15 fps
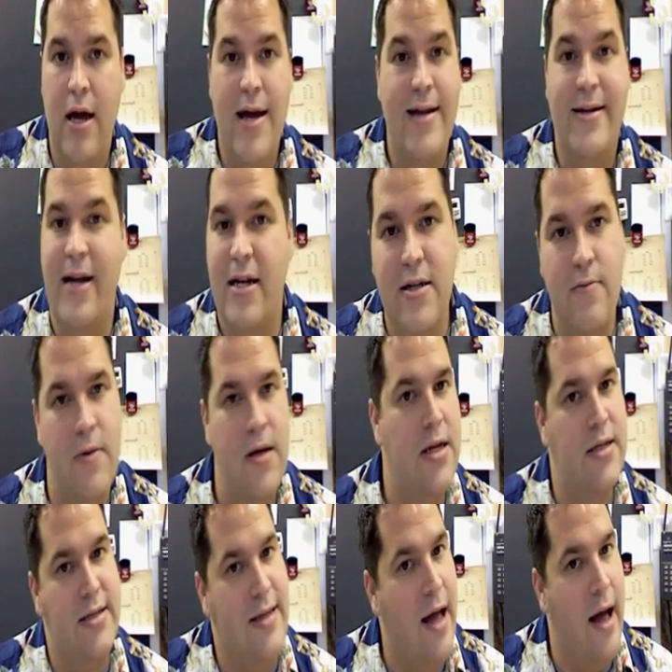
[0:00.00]
doesn't mean
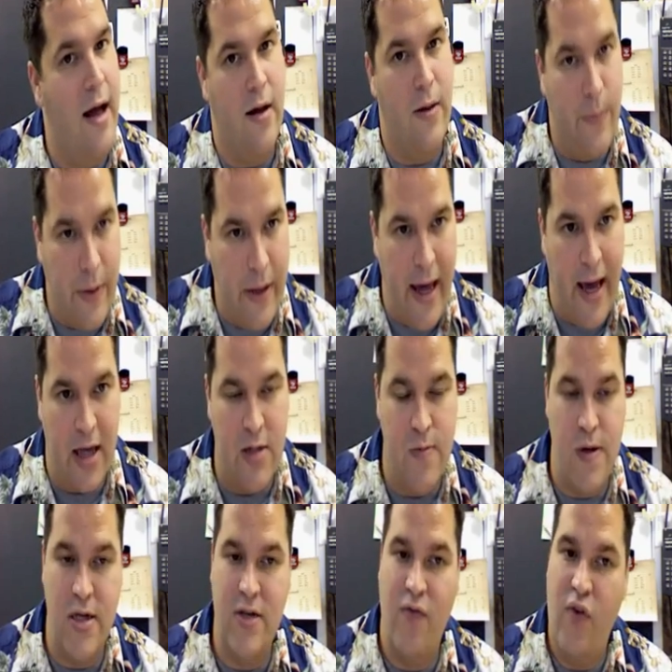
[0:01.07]
it's not complex,
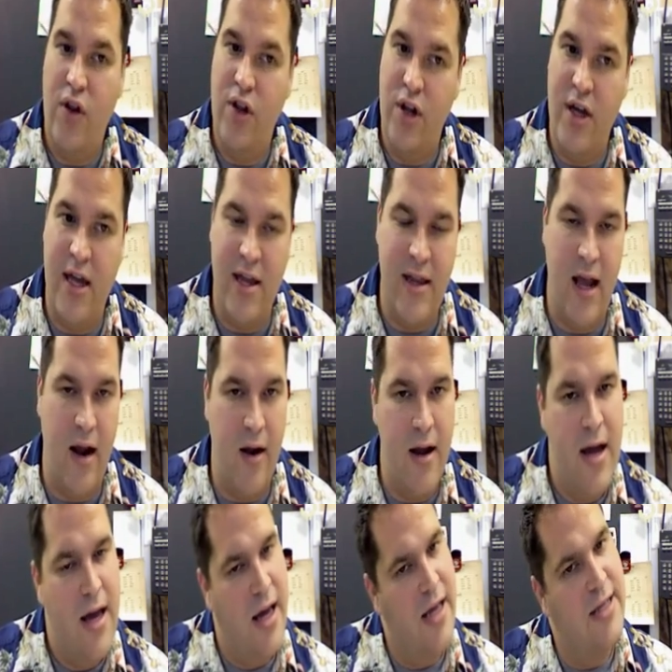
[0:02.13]
because if we look in there,
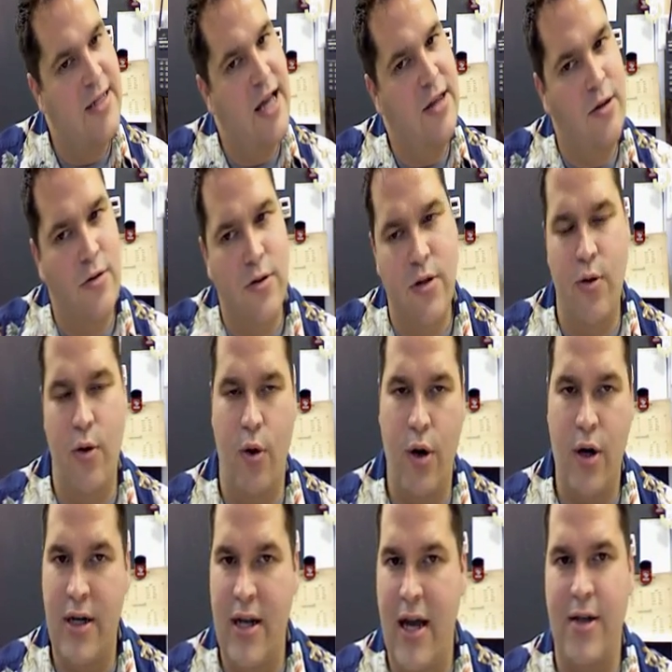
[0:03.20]
it's got those little
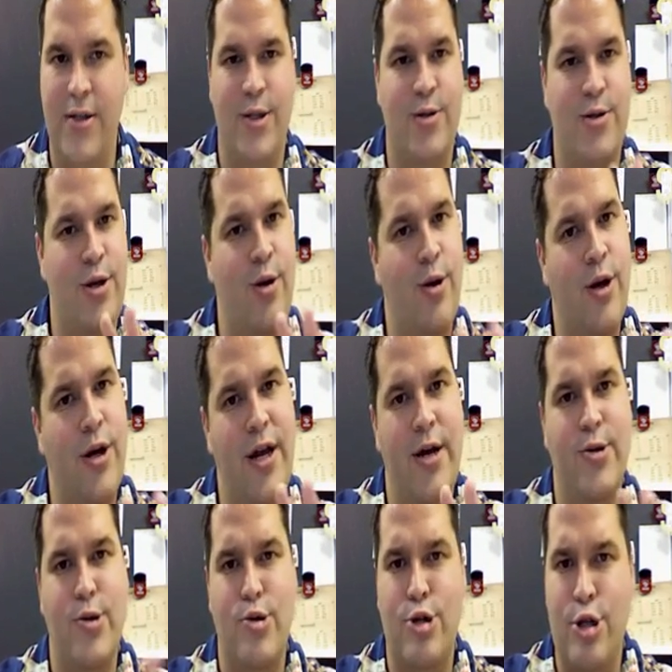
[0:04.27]
organelles, and those
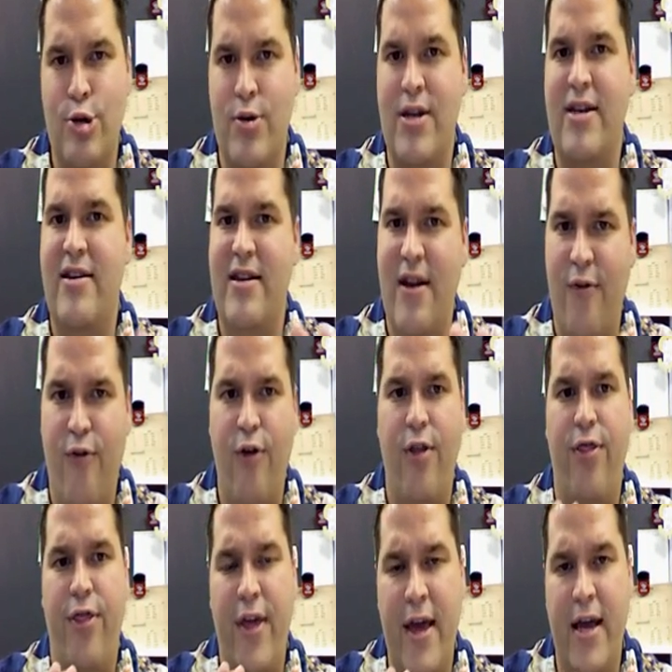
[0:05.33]
organelles are doing different
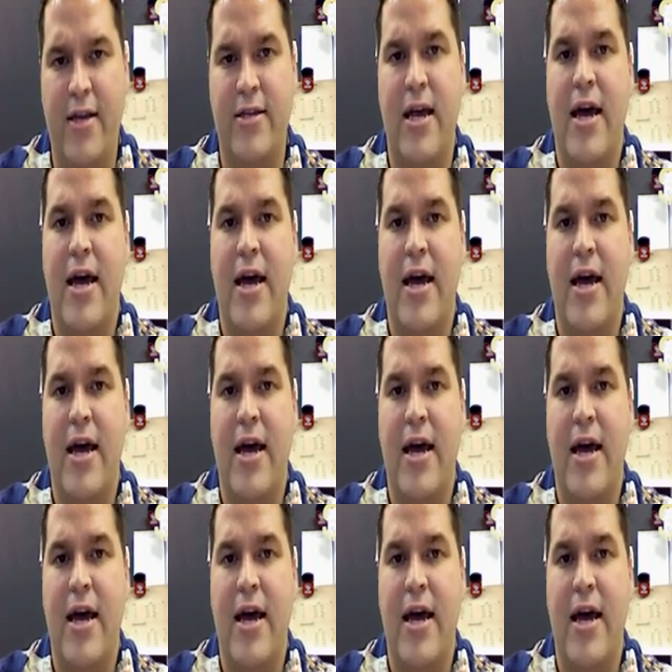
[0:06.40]
things